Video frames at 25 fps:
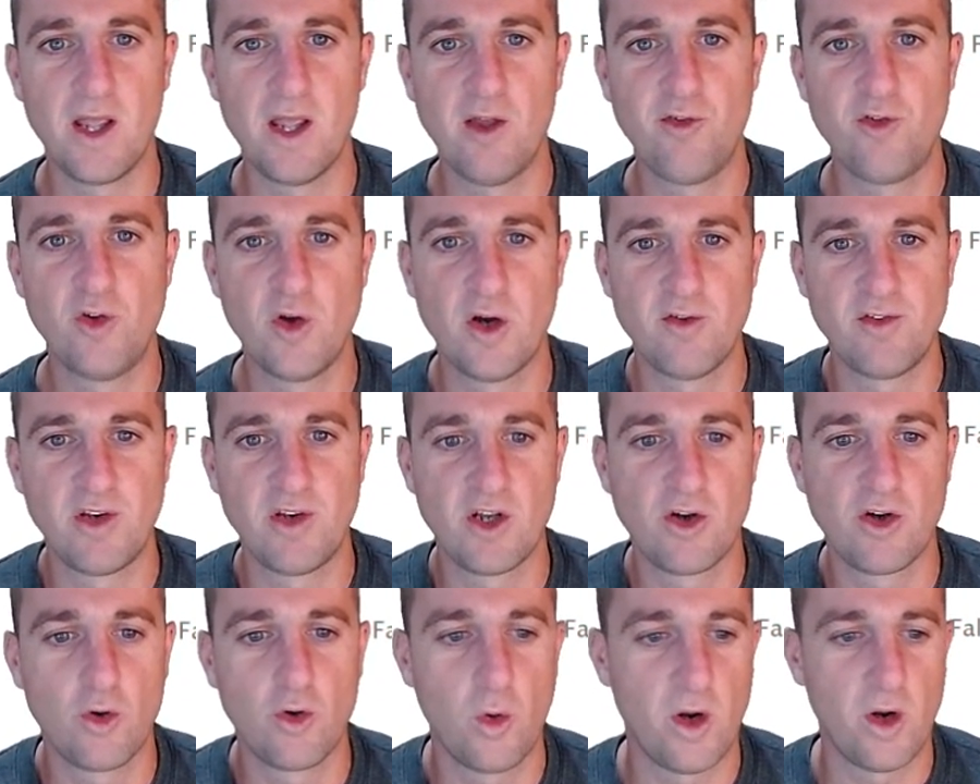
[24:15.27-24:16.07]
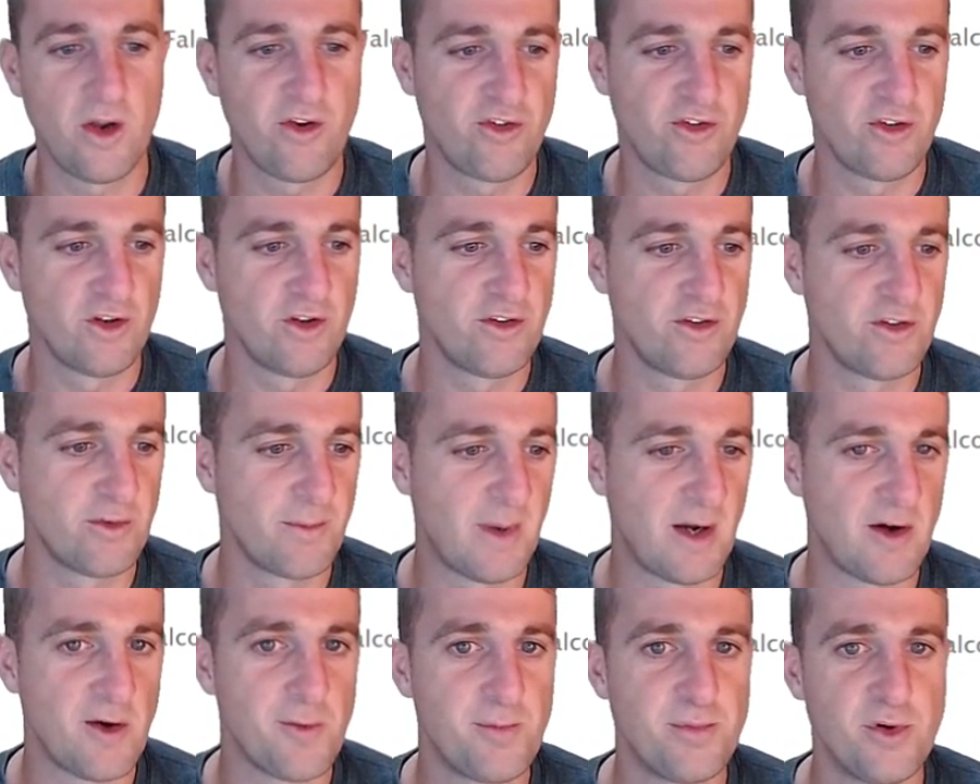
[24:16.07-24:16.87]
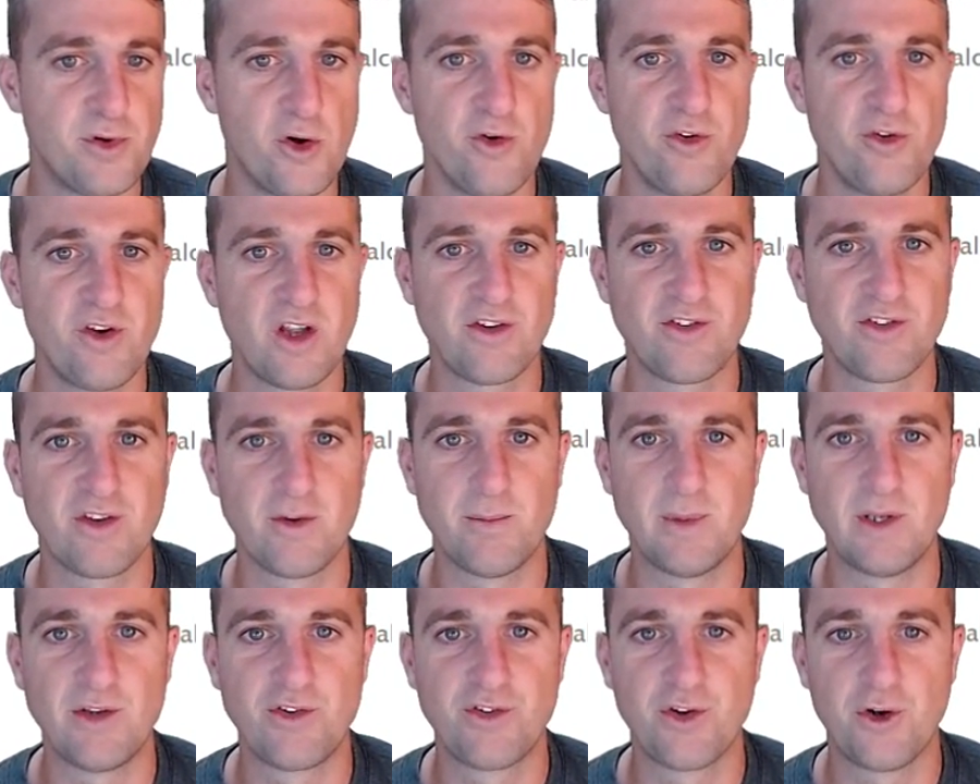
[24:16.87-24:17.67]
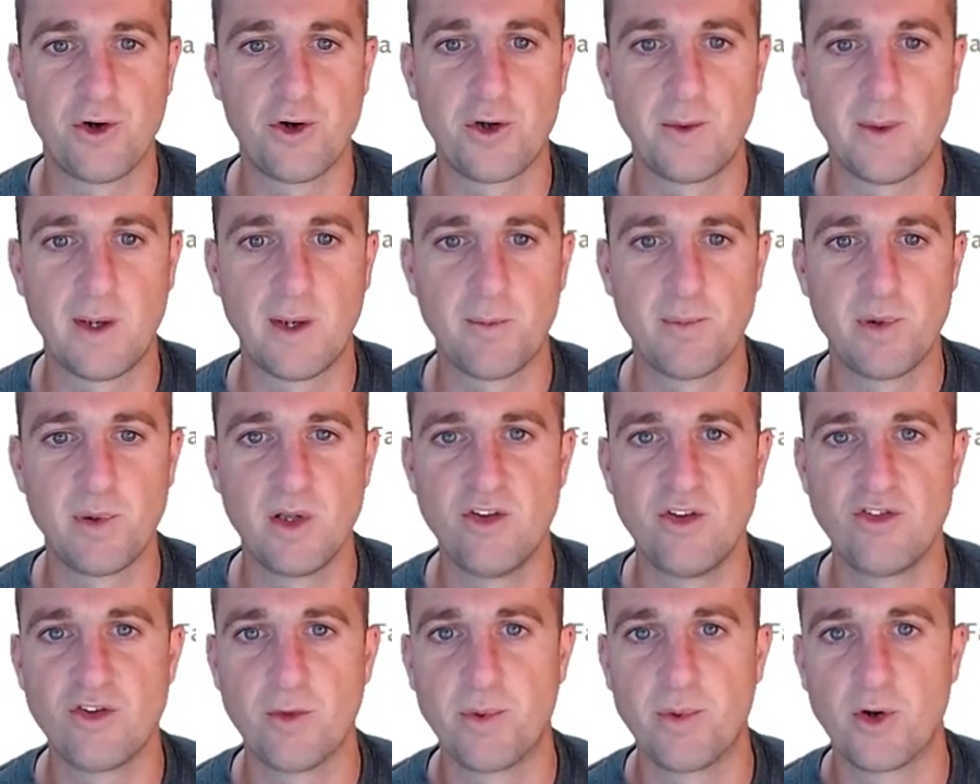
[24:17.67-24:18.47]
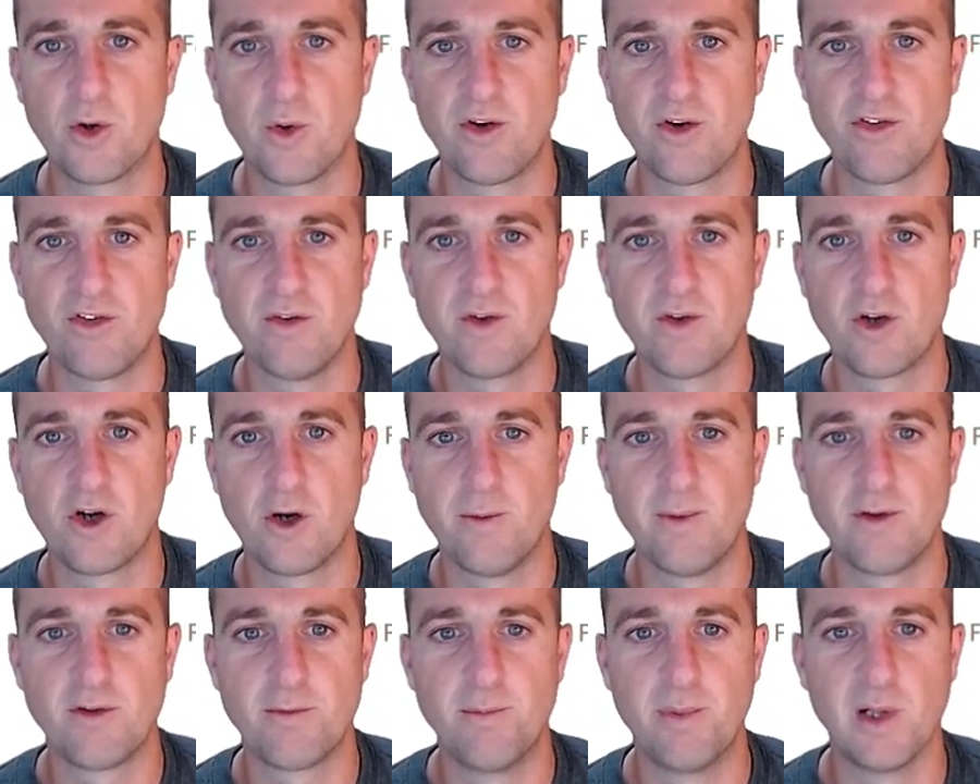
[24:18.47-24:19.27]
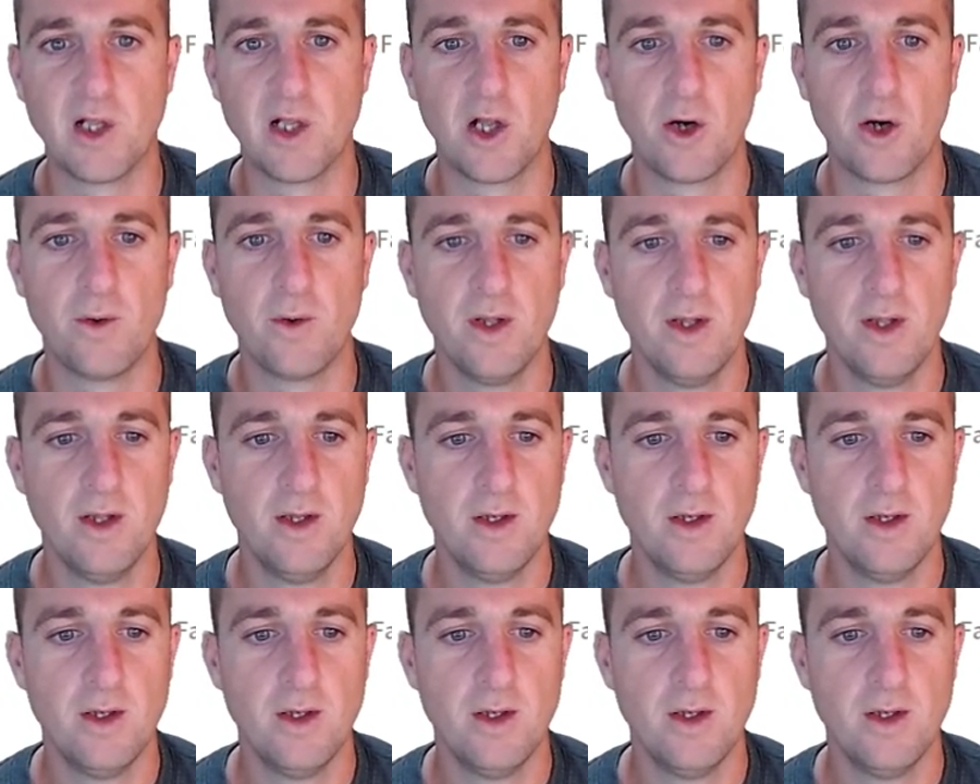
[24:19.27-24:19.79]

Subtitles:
If you have any questions about the projects I've been talking about, please drop a question in the comments below.